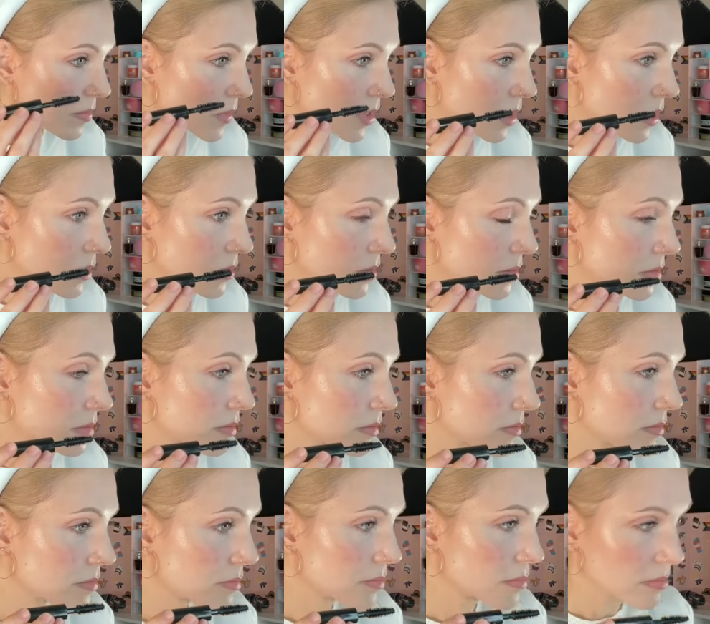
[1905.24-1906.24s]
Oh.
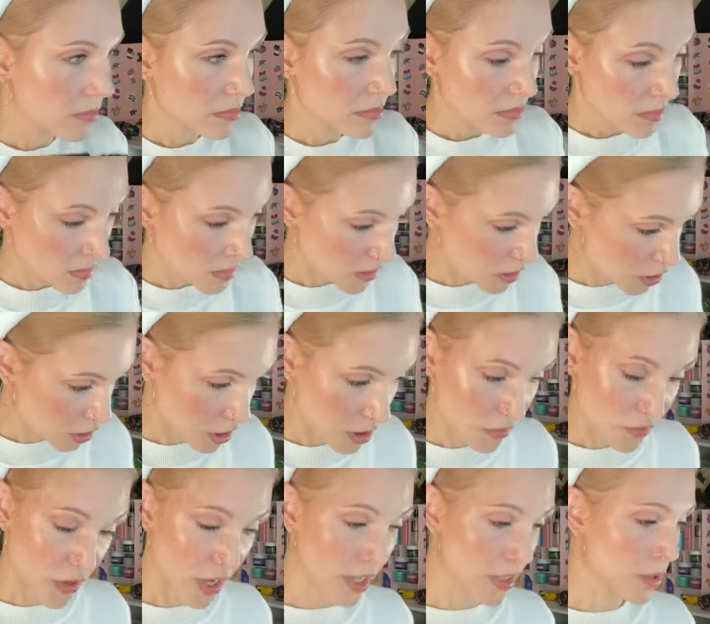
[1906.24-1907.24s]
She's
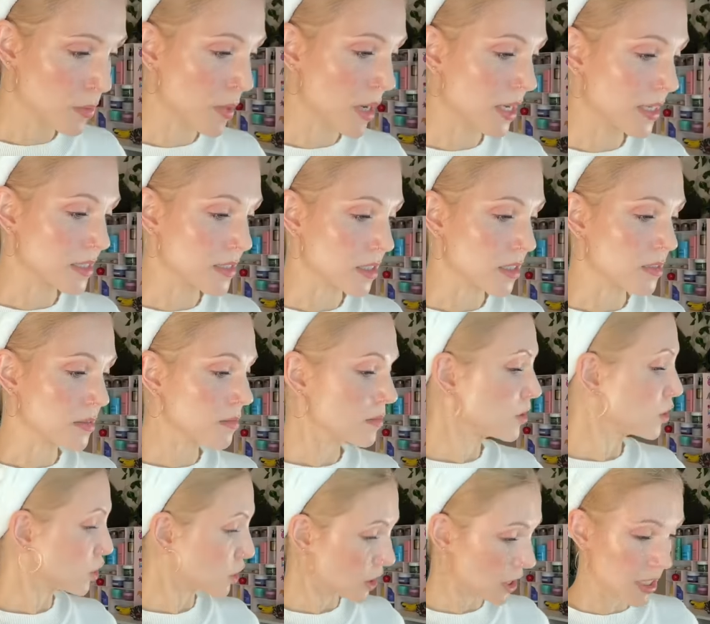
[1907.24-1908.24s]
volumizing.
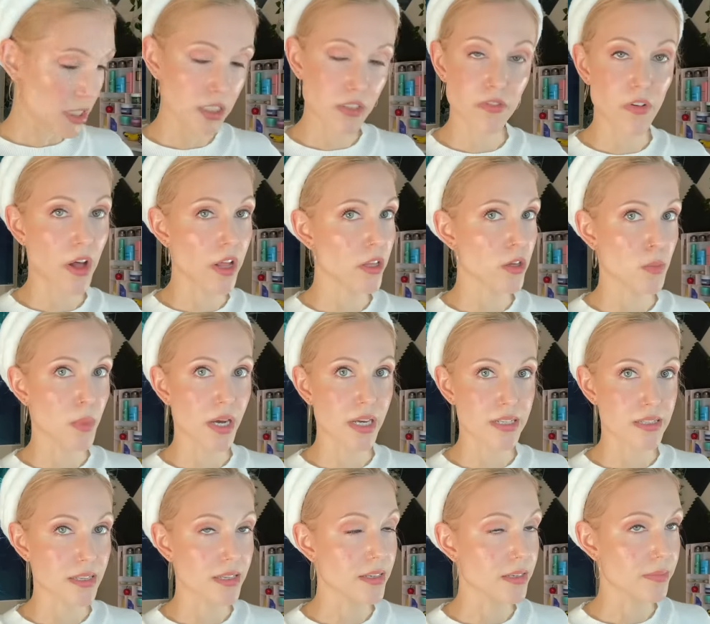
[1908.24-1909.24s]
She is
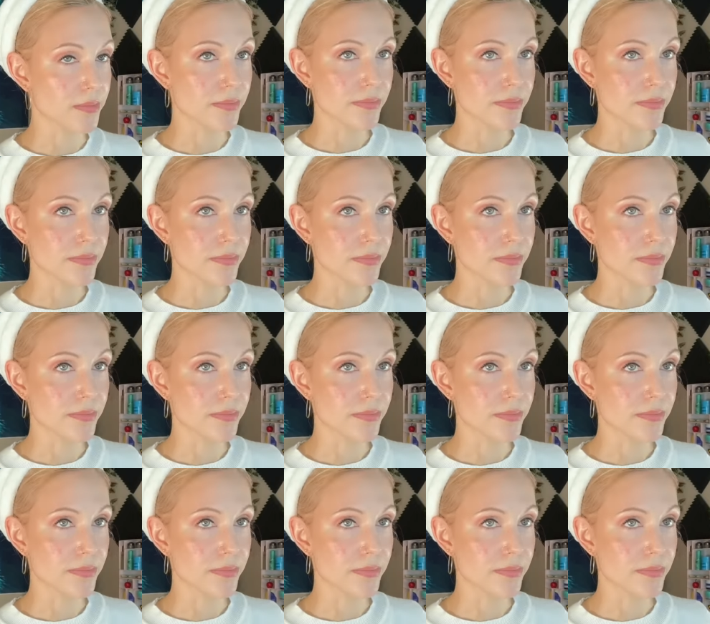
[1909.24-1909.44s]
volumizing.